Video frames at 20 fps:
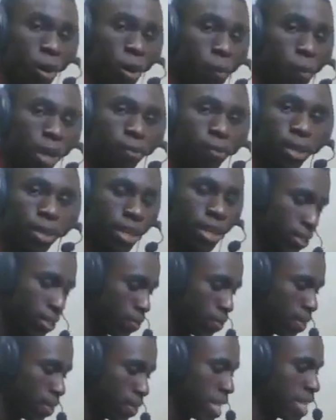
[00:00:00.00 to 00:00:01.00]
Don't mind me,
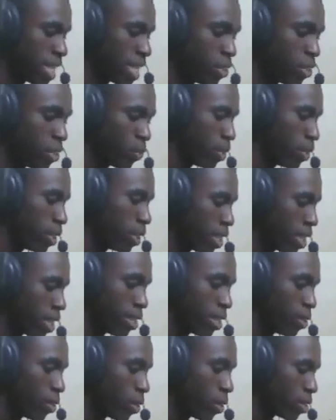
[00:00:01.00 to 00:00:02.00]
sometimes I joke with
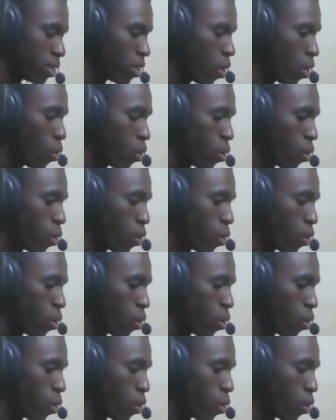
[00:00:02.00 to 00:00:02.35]
things a lot.